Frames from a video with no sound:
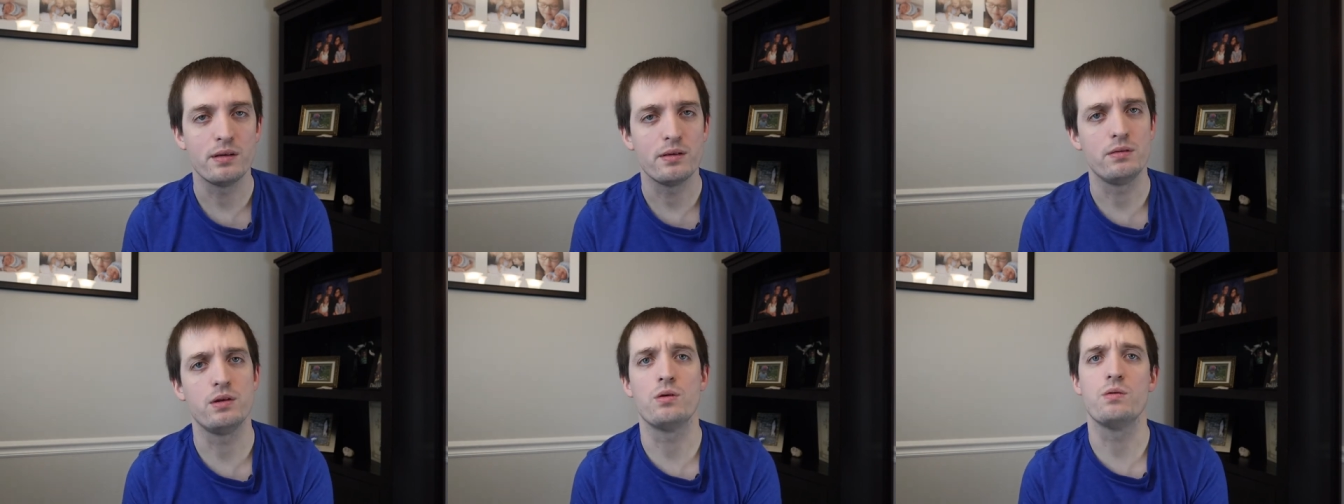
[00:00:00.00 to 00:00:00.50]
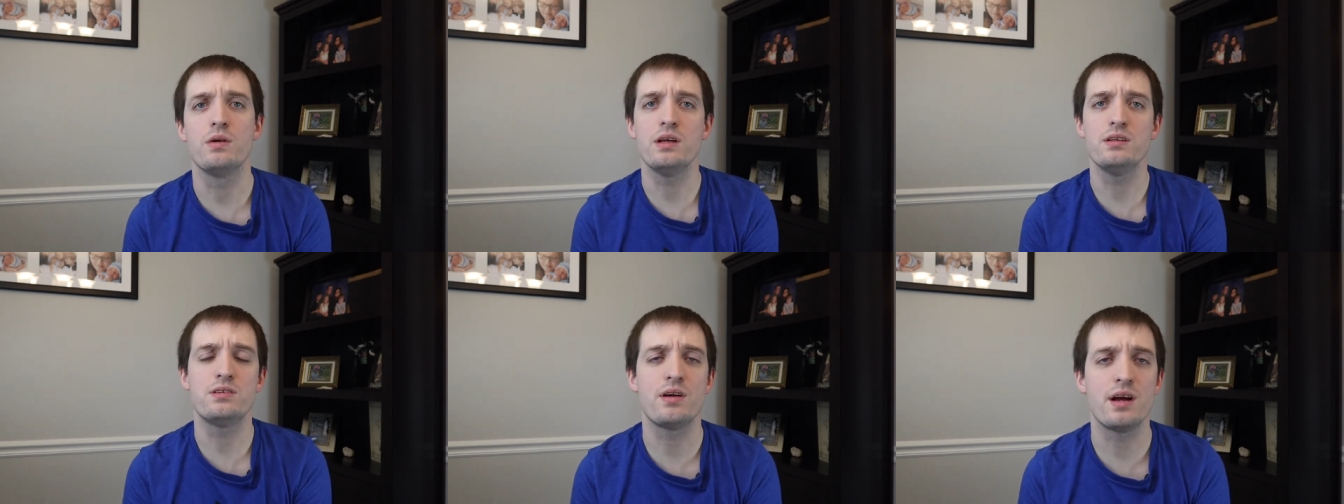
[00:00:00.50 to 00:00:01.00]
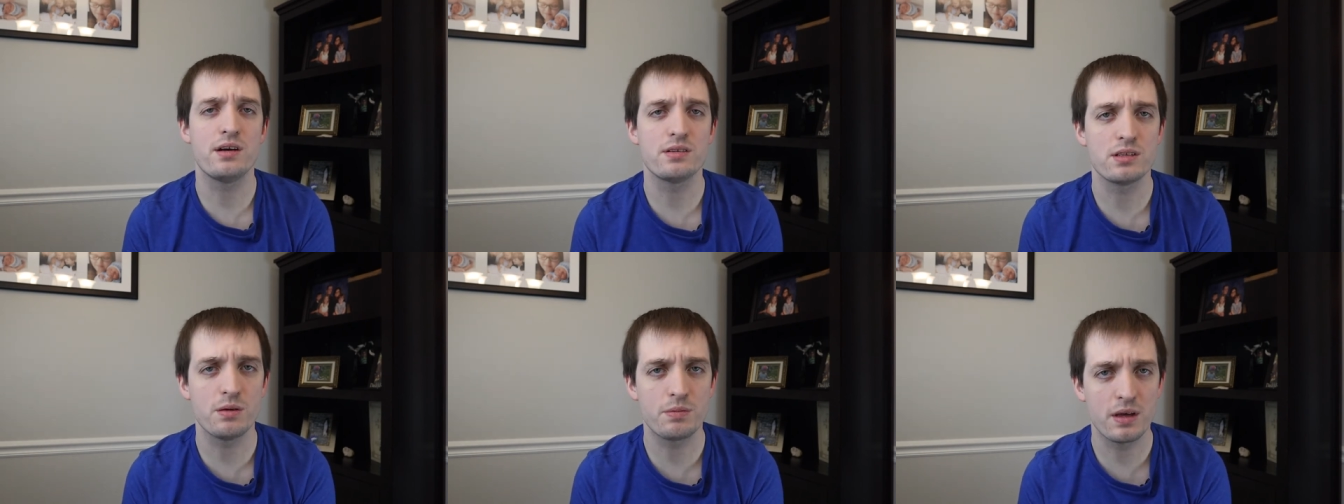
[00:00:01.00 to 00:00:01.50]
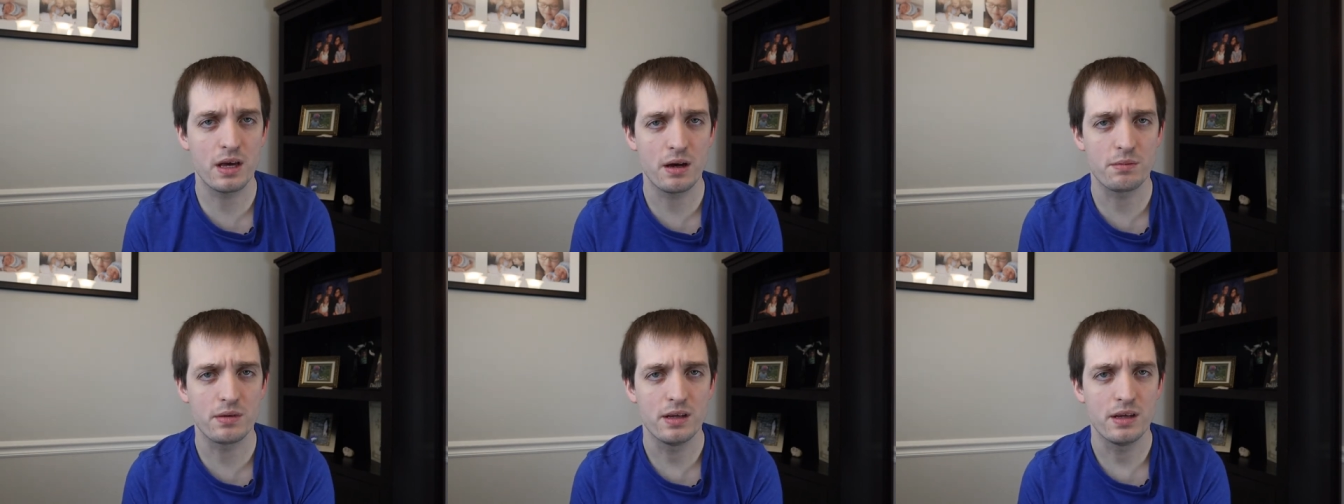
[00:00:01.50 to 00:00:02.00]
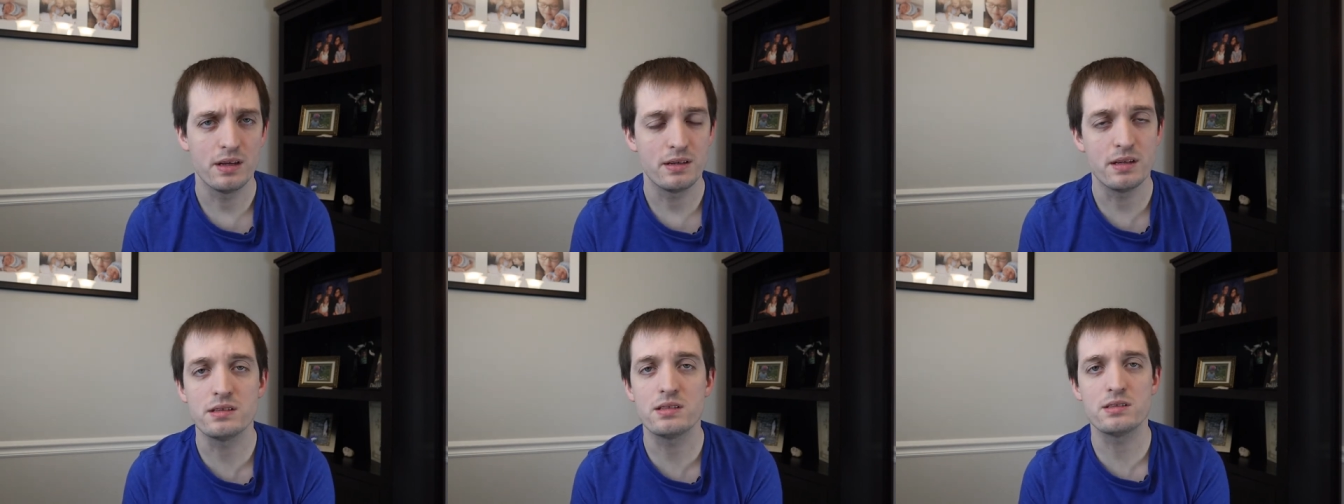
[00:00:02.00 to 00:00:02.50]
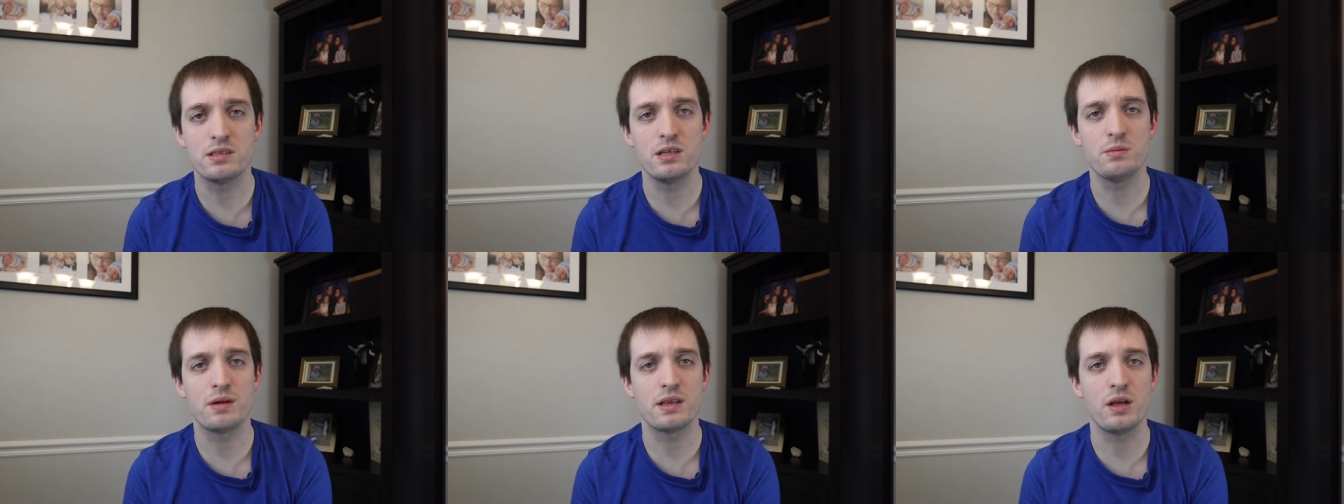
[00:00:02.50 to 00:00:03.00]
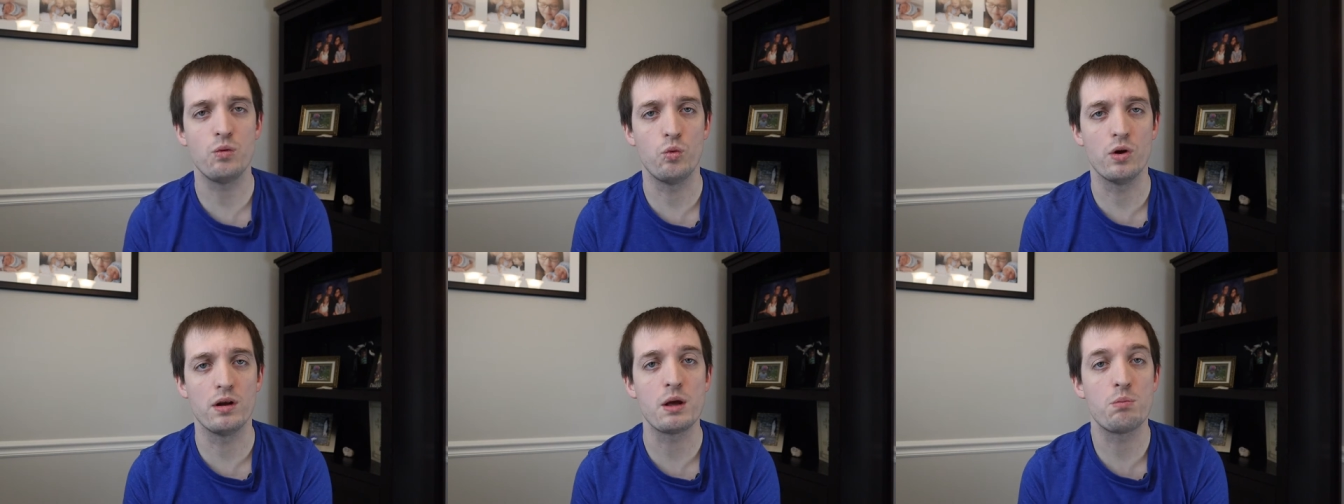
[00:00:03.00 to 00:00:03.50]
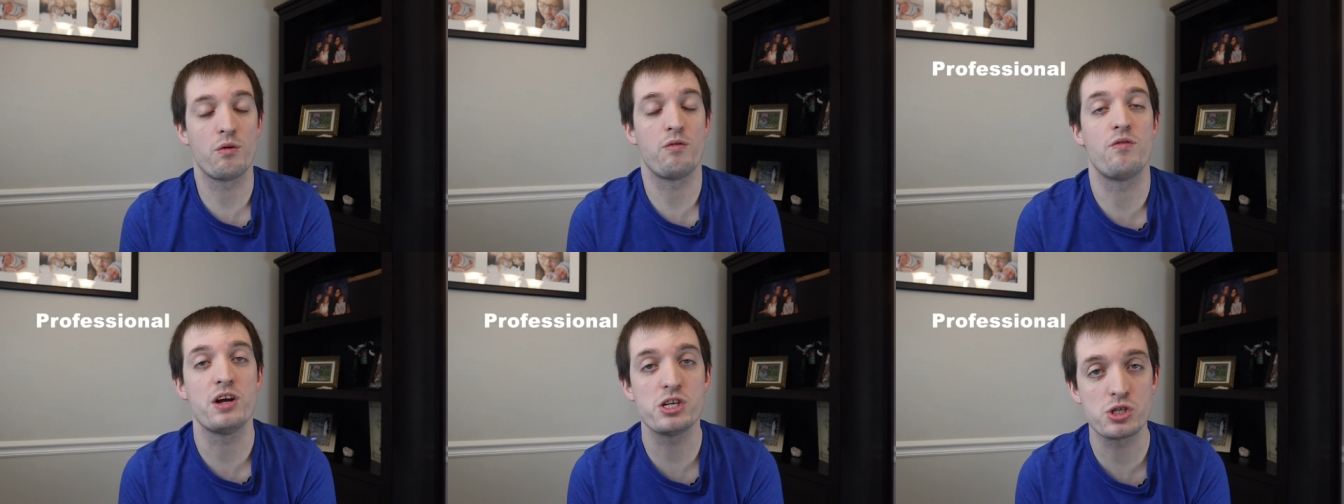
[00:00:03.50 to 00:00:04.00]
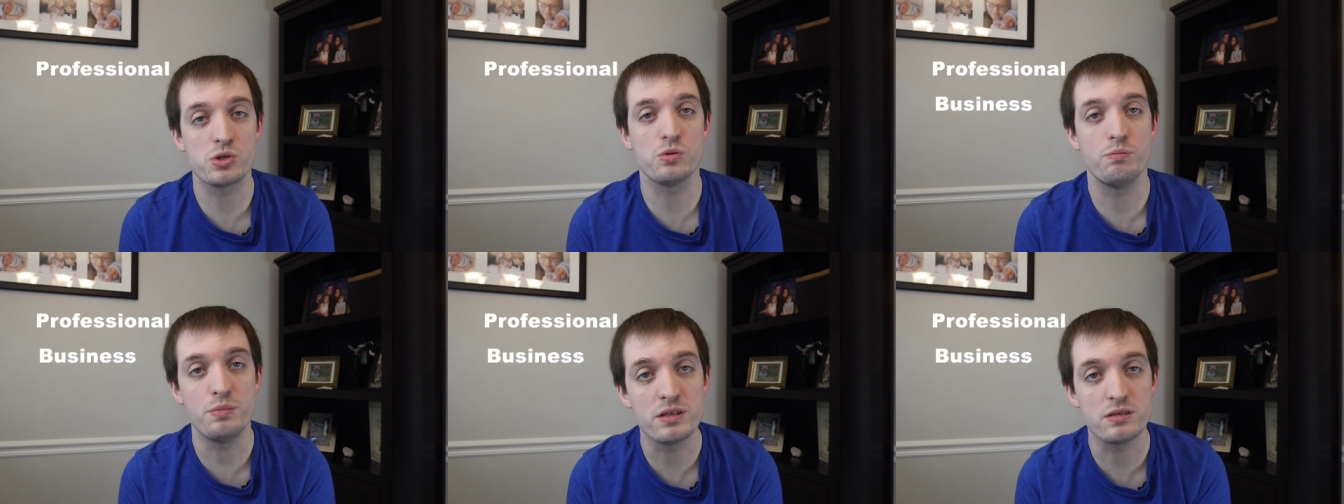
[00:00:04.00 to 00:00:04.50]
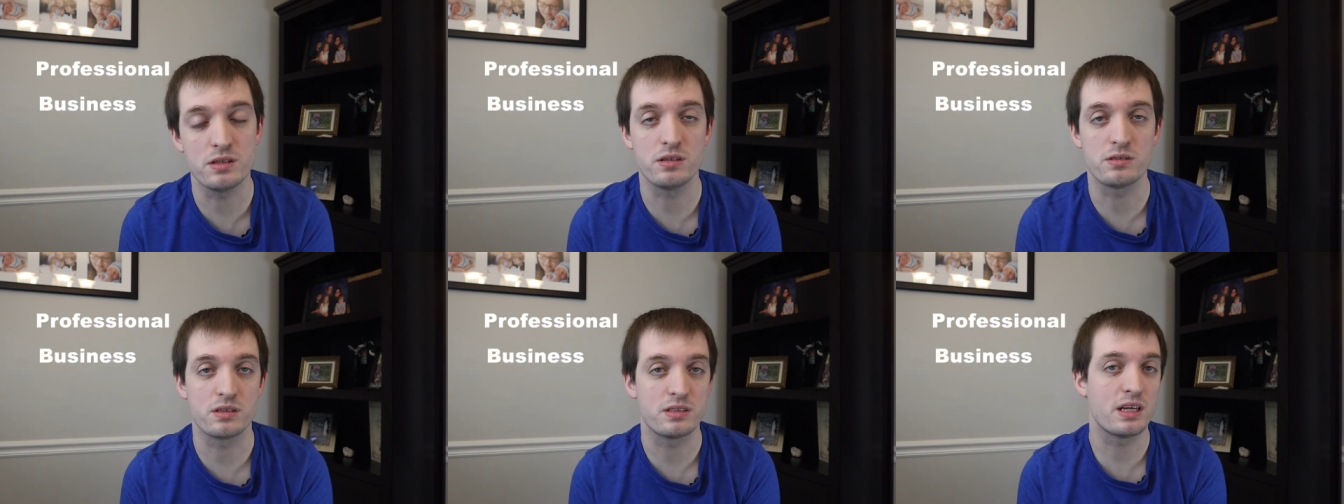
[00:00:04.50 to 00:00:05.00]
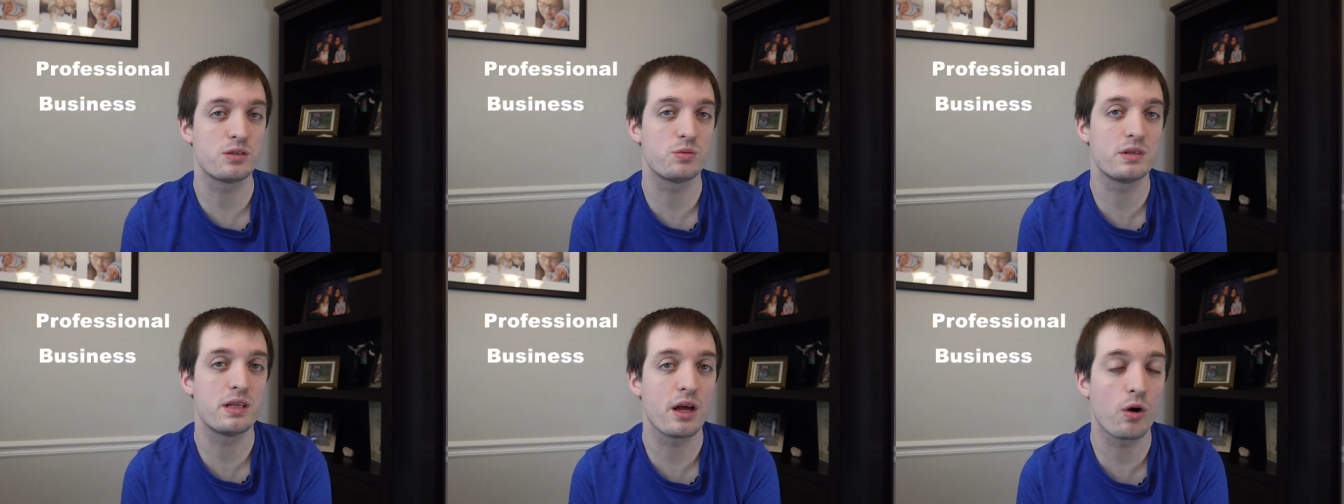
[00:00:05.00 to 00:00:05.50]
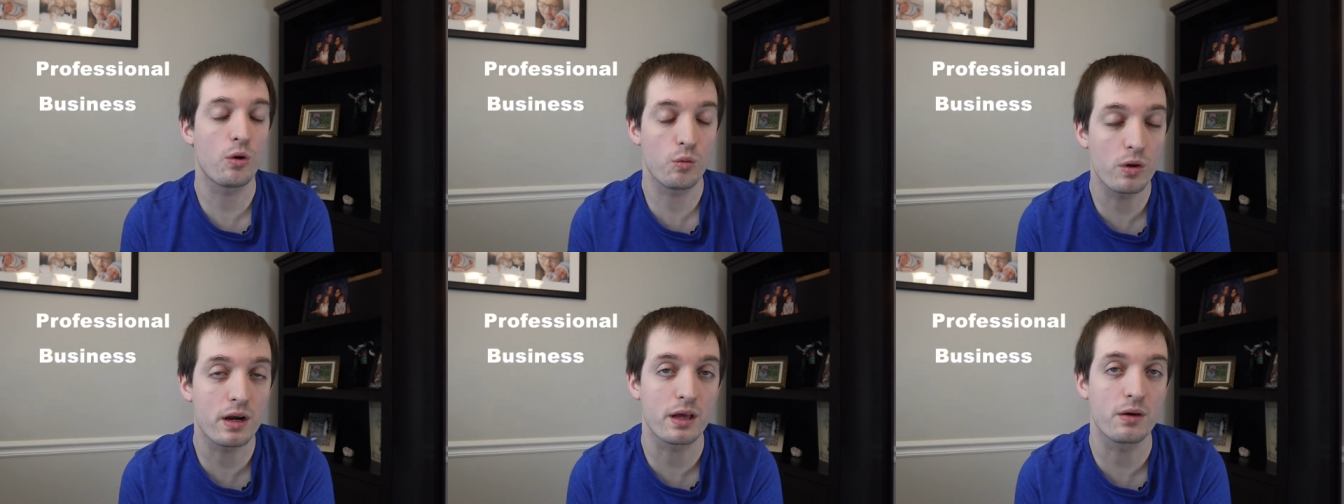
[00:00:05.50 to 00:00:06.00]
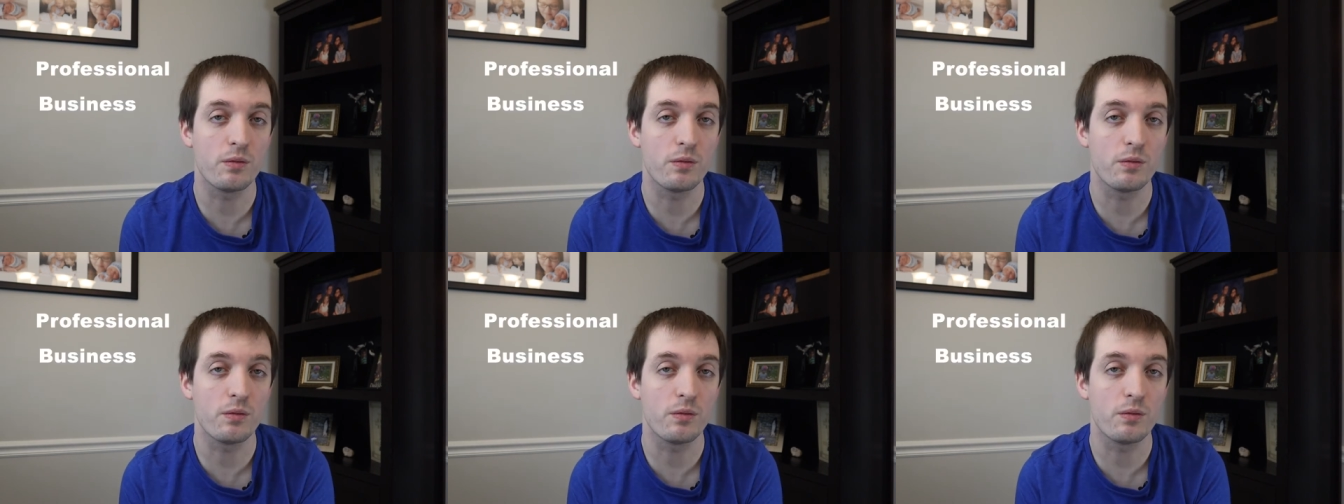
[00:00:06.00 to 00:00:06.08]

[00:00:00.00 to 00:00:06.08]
you know, is their house upkept? Does it seem like they run a professional business? Because that's what they are running.